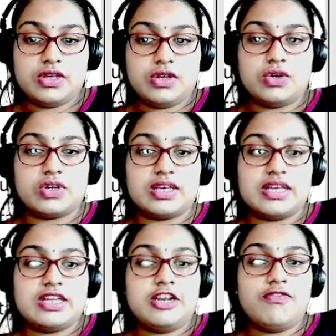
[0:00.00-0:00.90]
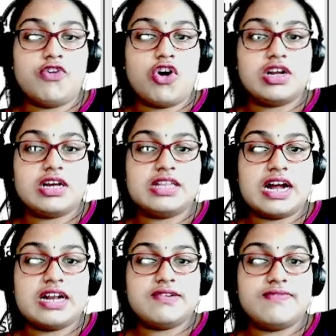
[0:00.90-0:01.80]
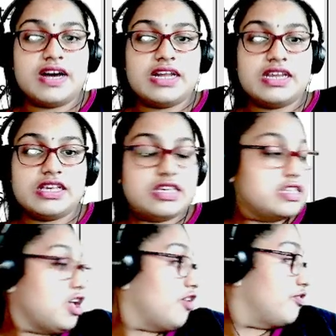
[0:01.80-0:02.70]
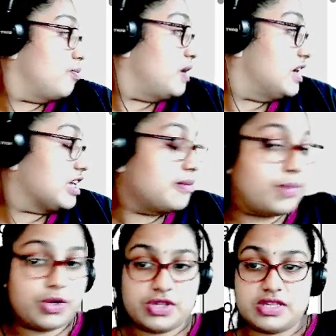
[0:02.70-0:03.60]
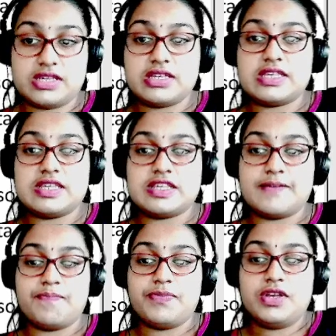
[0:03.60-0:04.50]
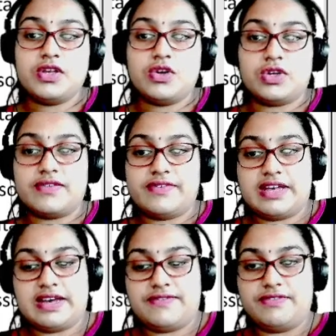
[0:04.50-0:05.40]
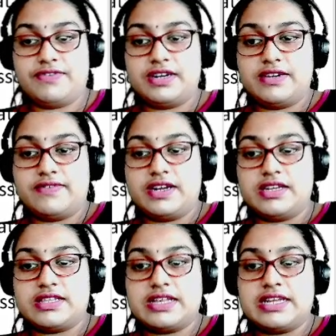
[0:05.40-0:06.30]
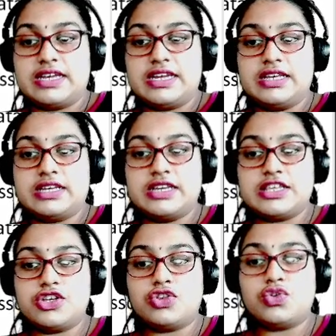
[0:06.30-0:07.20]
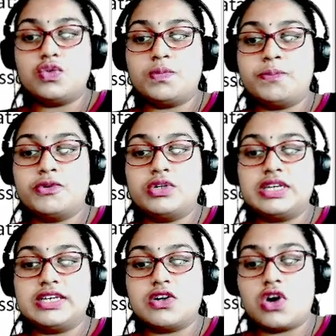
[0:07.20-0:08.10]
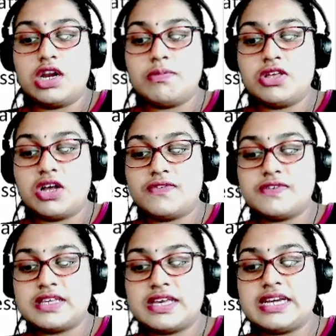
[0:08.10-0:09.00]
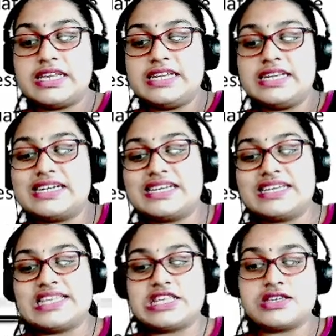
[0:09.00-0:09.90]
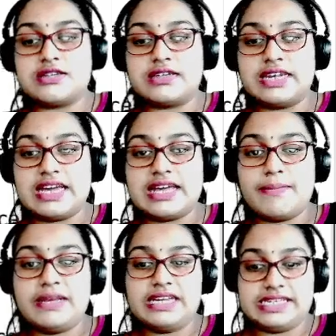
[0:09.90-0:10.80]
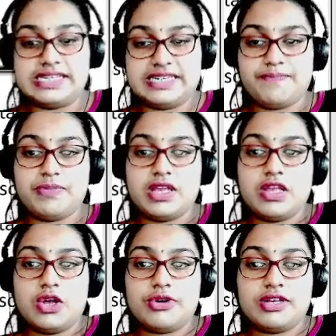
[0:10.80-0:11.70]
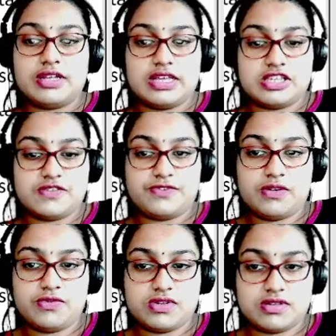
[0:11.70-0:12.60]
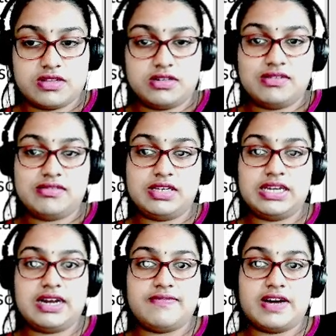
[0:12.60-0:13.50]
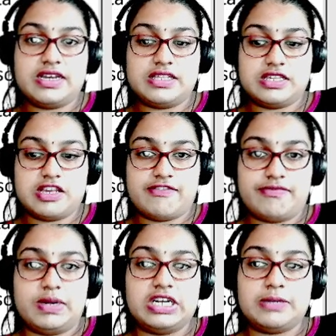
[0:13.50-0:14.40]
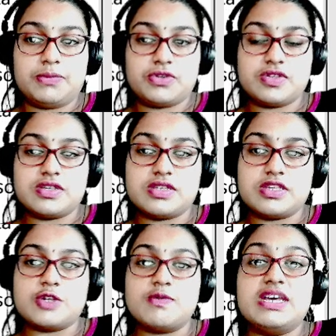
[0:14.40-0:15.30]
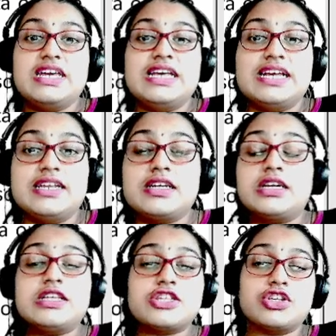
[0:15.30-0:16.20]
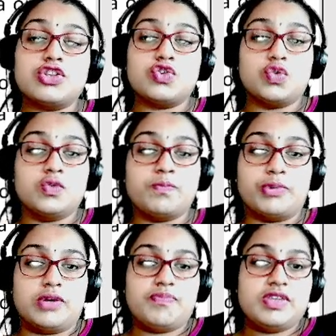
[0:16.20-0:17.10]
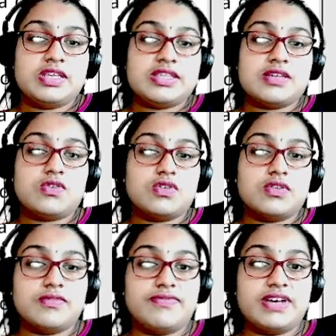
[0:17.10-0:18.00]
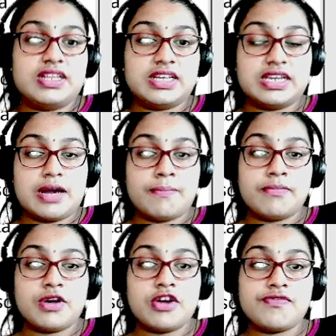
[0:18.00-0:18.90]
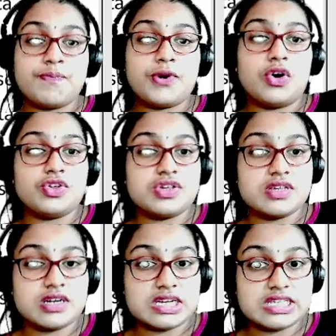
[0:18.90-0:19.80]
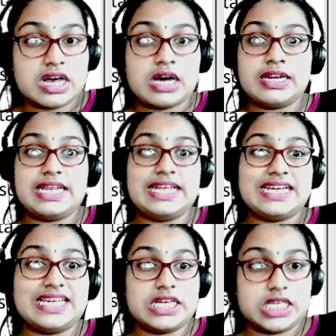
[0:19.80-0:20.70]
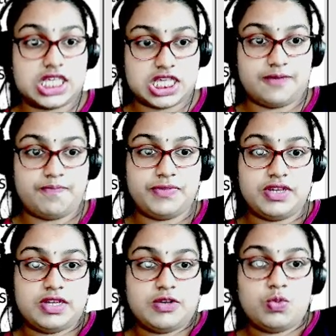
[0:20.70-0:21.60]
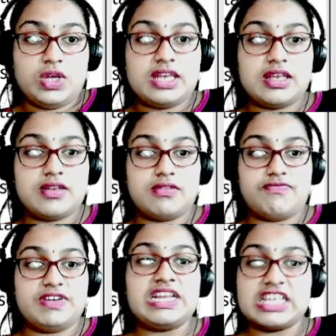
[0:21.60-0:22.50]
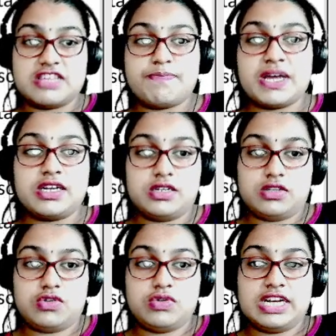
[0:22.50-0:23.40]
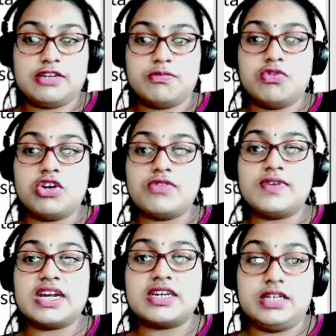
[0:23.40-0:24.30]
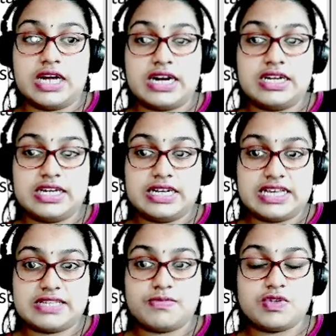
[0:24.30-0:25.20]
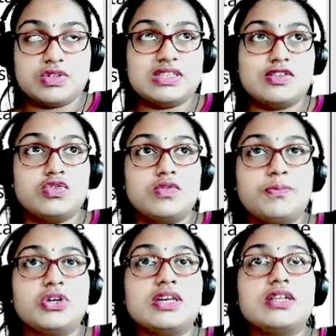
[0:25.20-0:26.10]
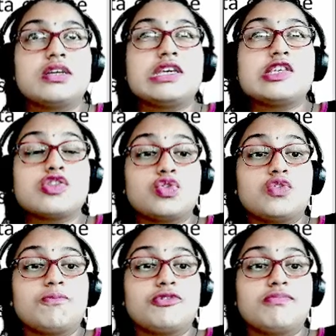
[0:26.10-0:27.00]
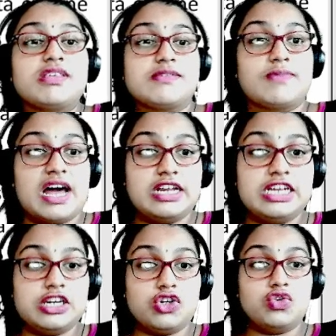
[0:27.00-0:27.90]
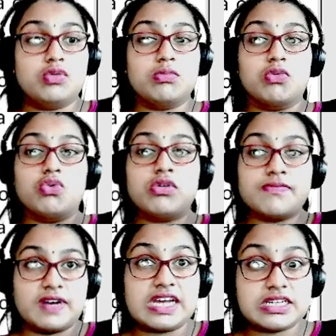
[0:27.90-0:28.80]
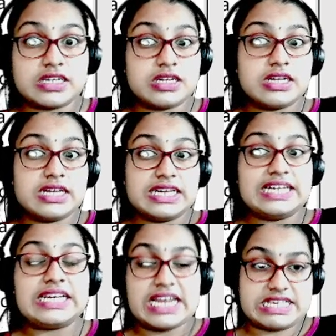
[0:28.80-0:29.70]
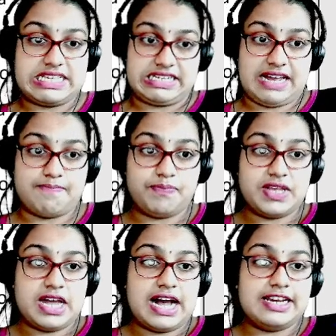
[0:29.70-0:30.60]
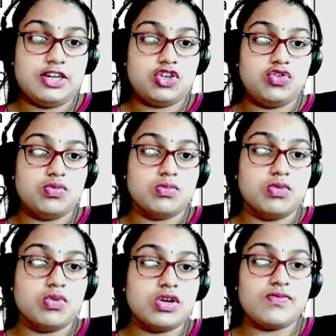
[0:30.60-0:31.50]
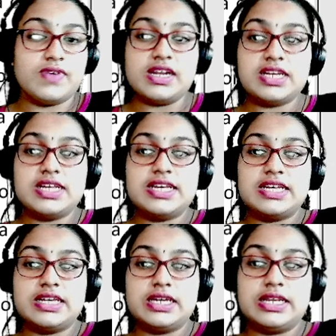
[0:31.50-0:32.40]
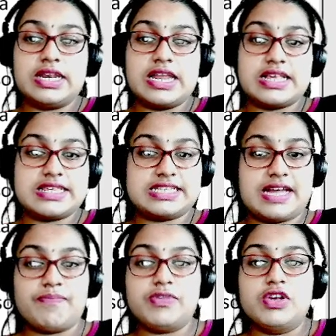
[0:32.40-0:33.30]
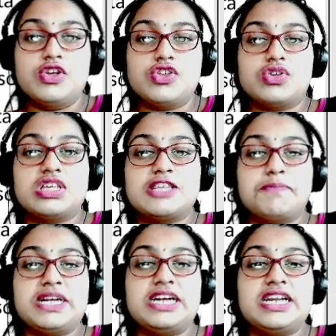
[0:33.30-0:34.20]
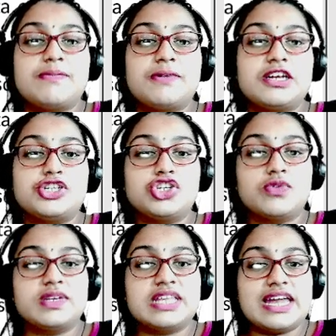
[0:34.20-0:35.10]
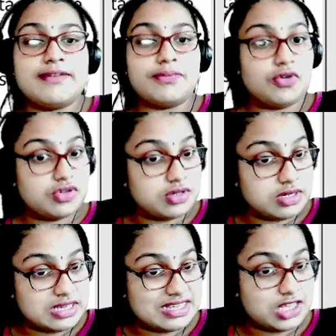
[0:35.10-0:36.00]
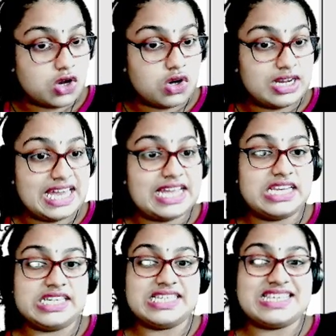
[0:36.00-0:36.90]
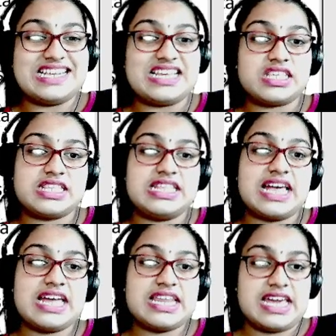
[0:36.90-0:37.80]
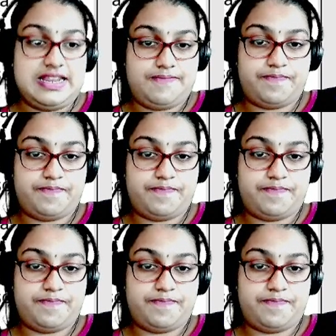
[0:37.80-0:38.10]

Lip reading: Okay, now what are the advantages of multi-processor system? Okay, we have different advantages like increased throughput, economy of scale, increased reliability. Okay, as of now, just learn 3 advantages of multiprocessor system. Increased throughput. So, when the number of processors are increased, we will expect to get more work done in less time. So, throughput, increased throughput means I need to do more work in less time. I need to do more work in less time. So, the speed up ratio with n processors is not n, it is less than n.